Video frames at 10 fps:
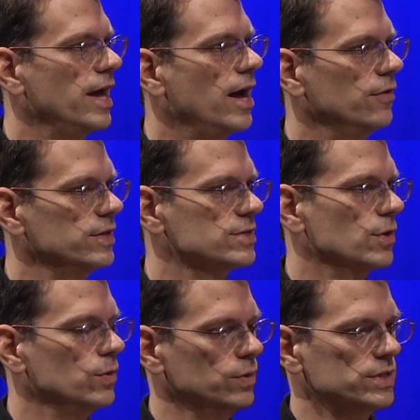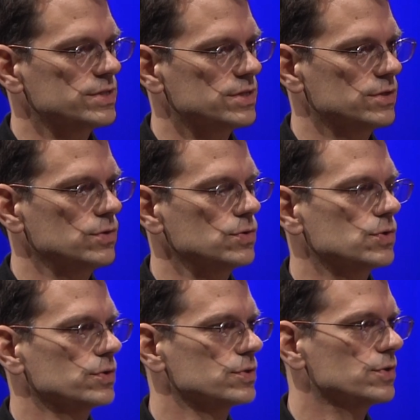how these old
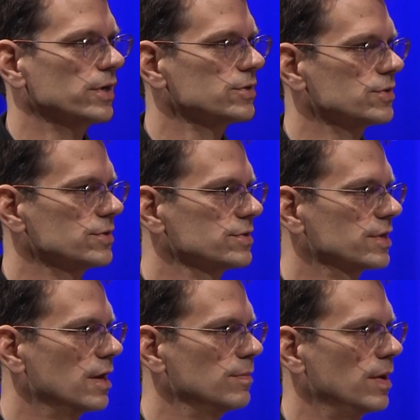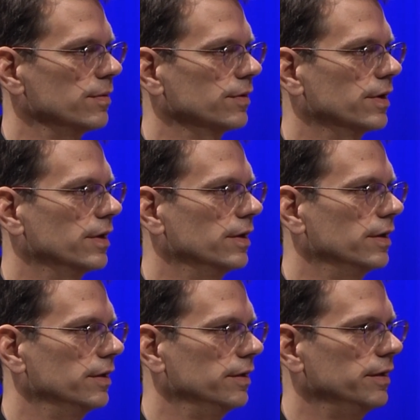institutional structures come out,
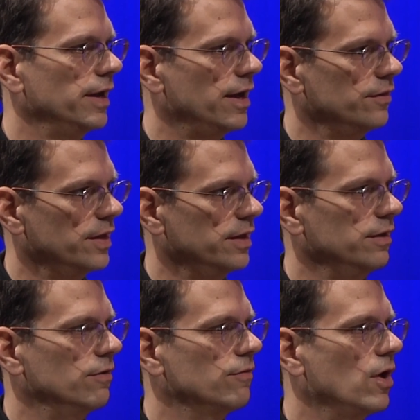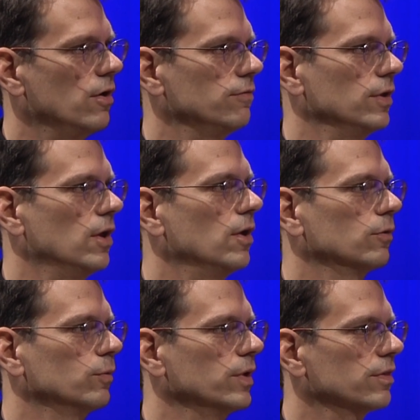how they evolve
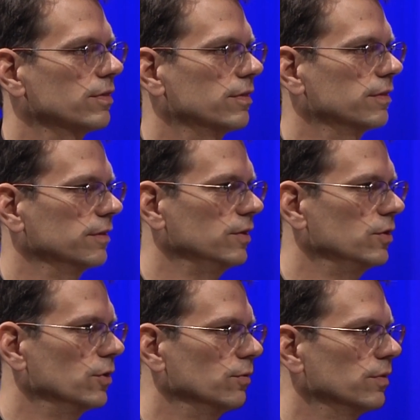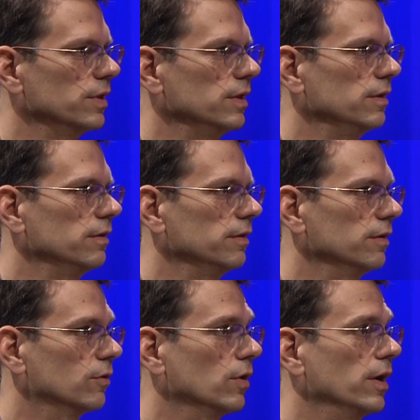along with the
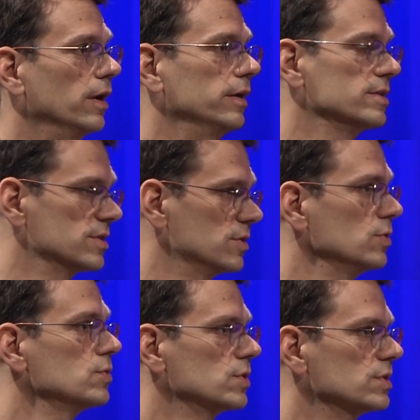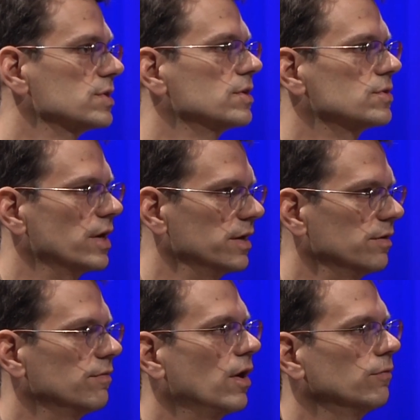institutions that are trying to
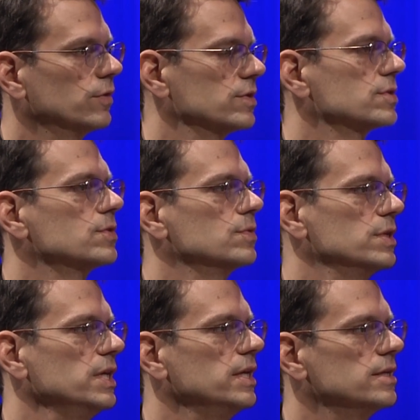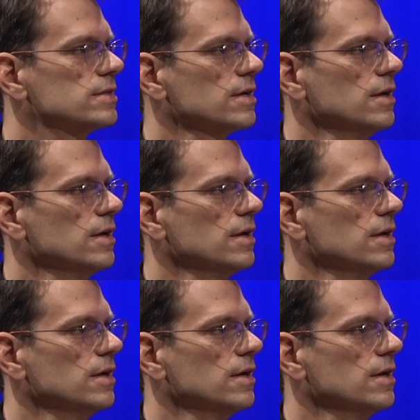evolve with the student needs.